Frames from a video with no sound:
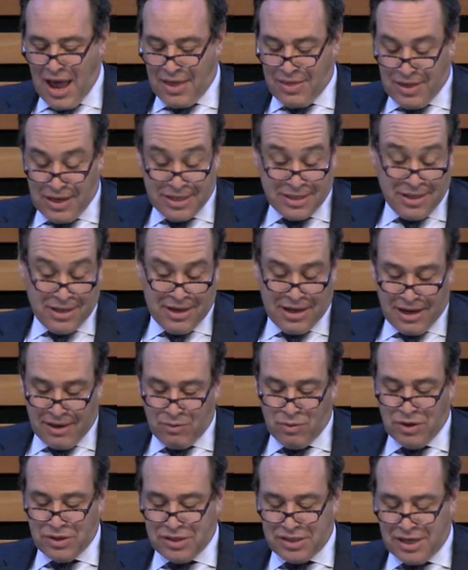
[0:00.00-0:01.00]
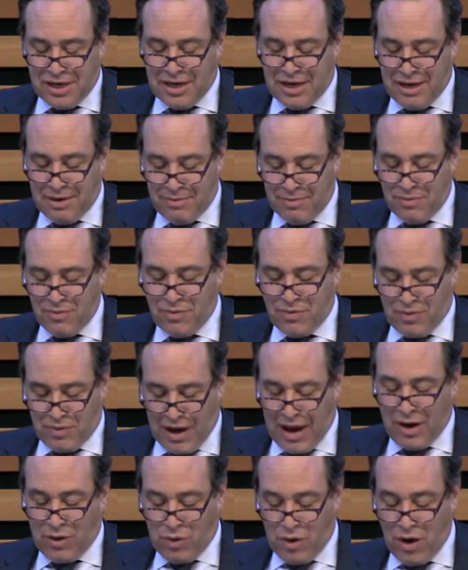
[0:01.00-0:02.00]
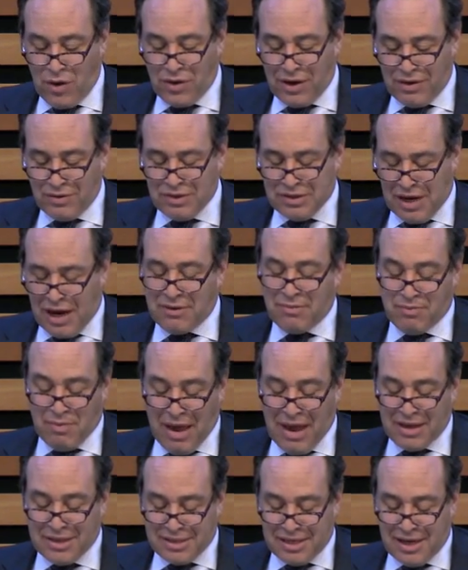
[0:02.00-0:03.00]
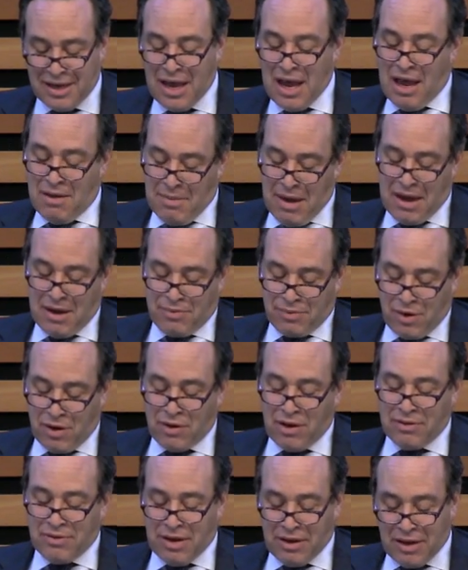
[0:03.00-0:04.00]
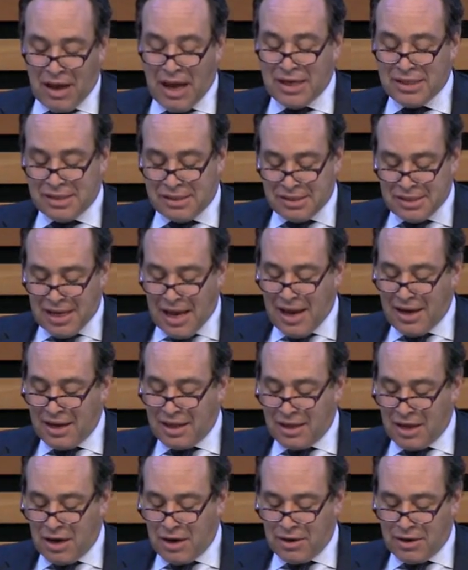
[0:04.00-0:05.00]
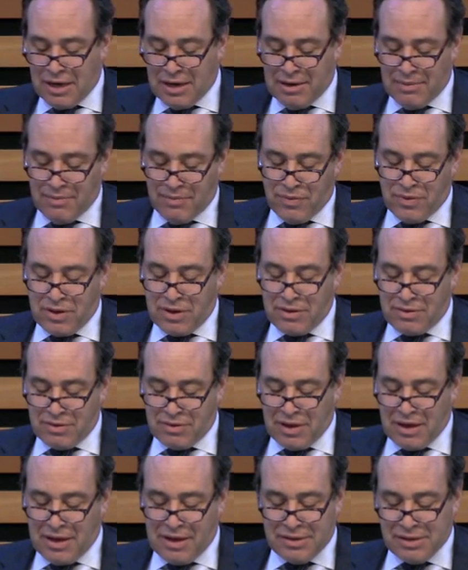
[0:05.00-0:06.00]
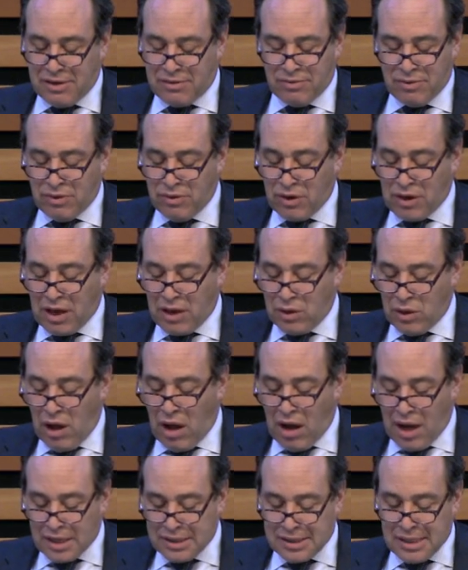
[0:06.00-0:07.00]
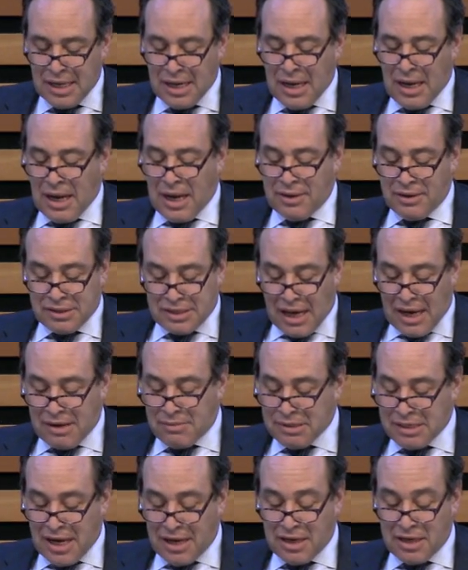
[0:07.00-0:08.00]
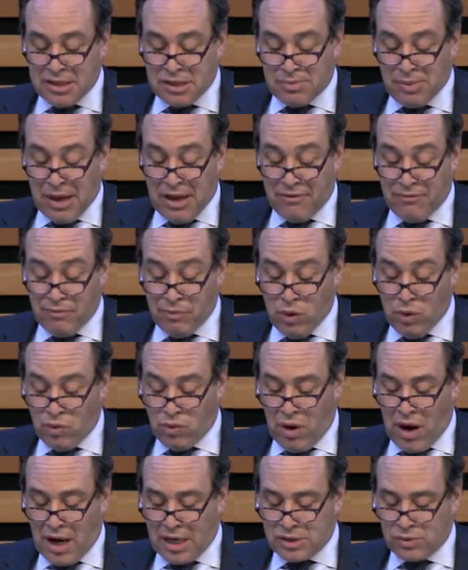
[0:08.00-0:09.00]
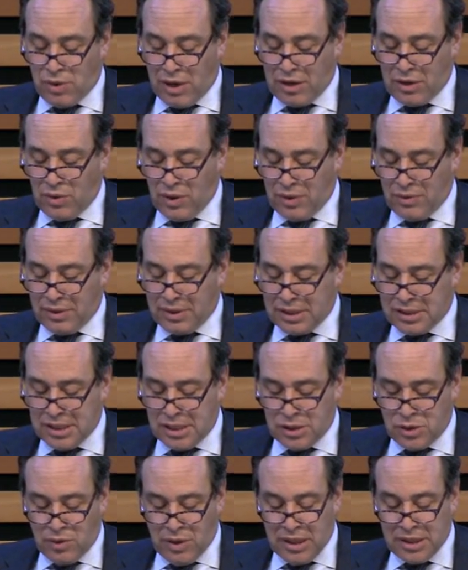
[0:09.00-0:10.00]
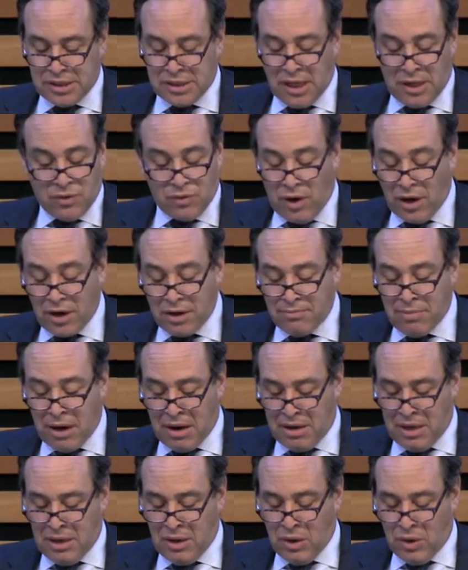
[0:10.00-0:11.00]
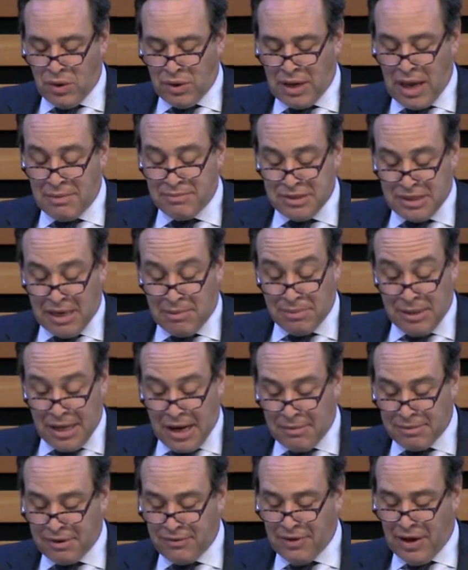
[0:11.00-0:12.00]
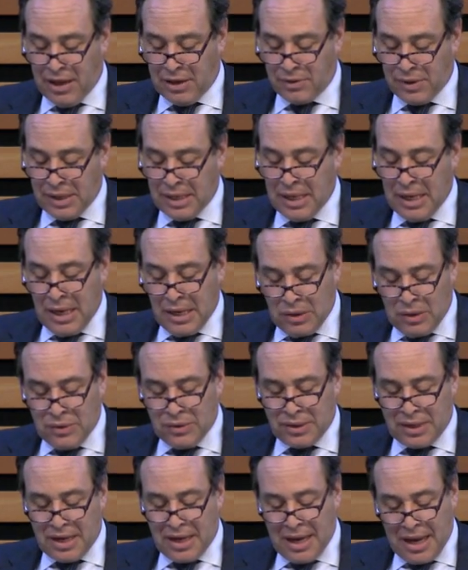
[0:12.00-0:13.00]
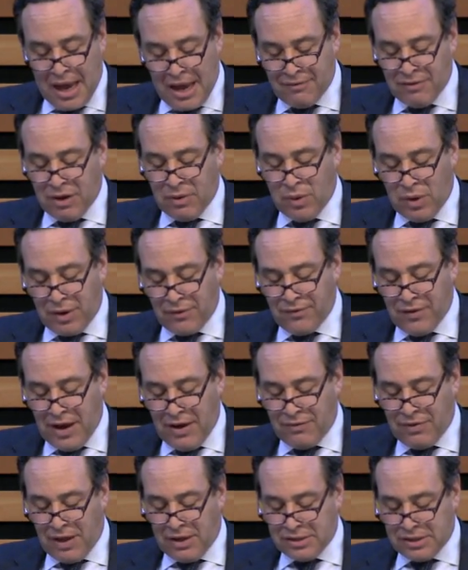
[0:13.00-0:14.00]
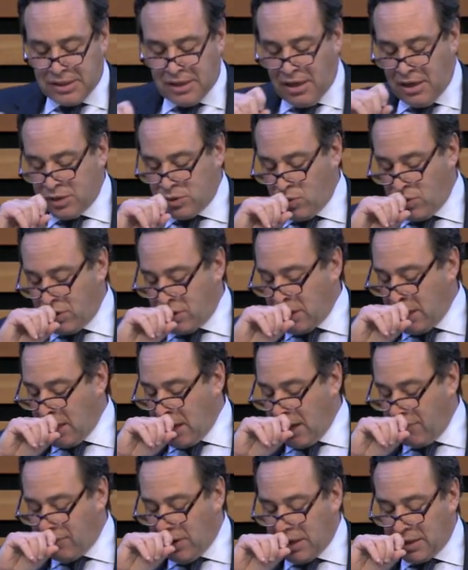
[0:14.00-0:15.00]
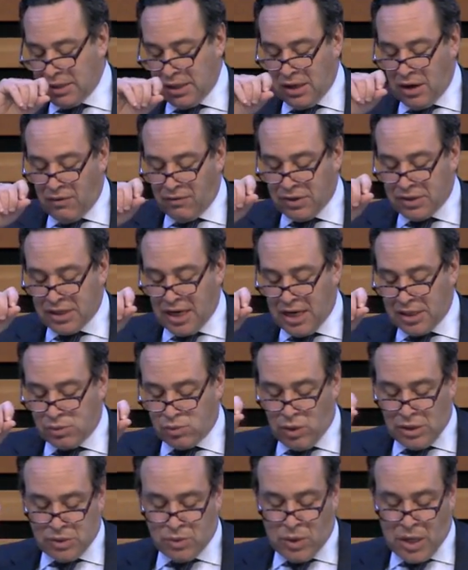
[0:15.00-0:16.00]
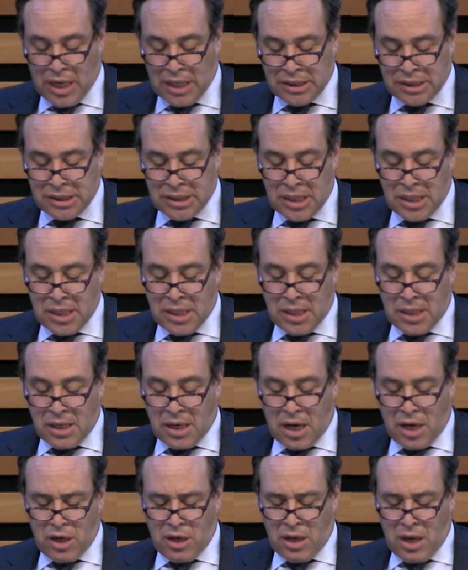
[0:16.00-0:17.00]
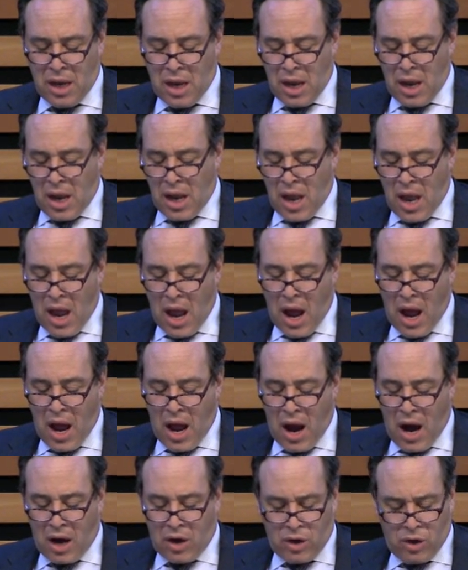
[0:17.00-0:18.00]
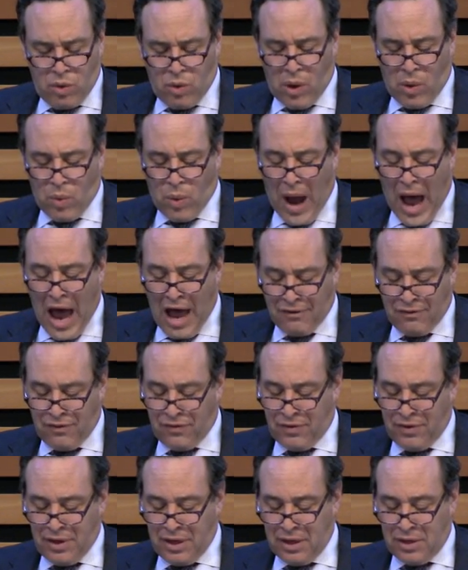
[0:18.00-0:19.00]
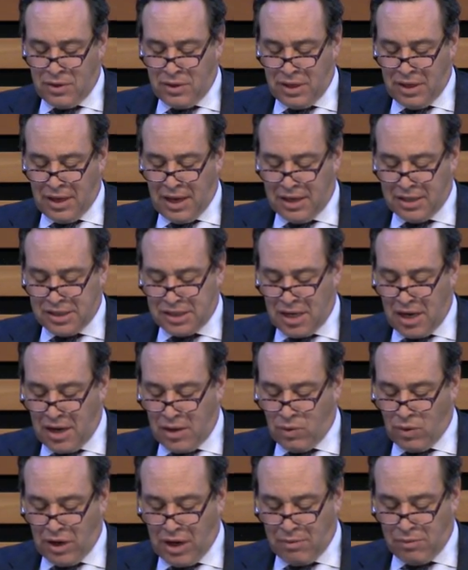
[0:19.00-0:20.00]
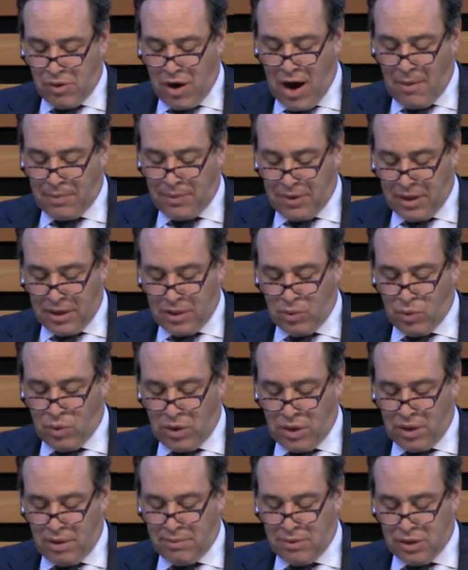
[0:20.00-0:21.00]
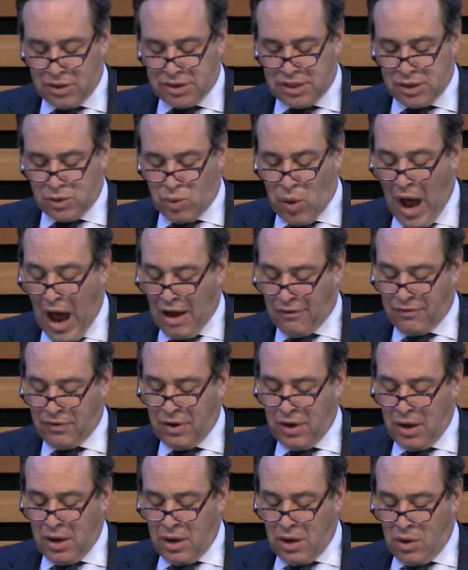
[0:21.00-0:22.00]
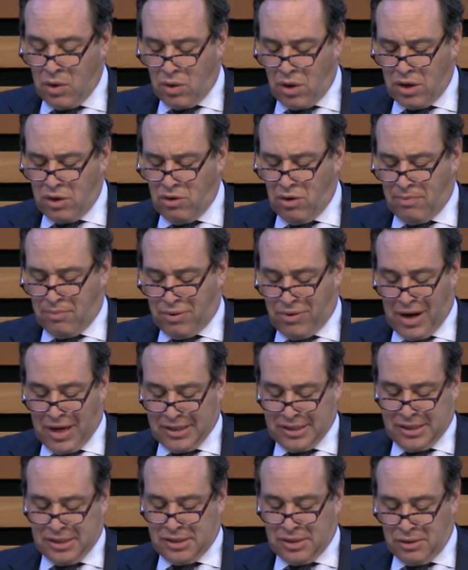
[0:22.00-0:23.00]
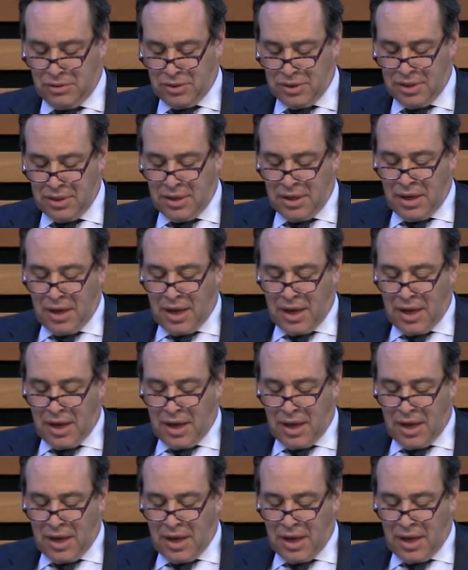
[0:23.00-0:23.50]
And this line, which um, I quote, which I man said, man approach uh, as they're standing there. Um, uh, they're looking lost. Uh, they're standing beside a display of moon rocks, reconnoitering the situation. A drunken partygoer came stumbling up to Valerie, an older guy, heavy, wearing $5,000 worth of ugly, oversized wristwatch. Are you, uh, are you a wife? He couldn't get his tongue working properly. The word emerged as wife. Or are you a prostitute?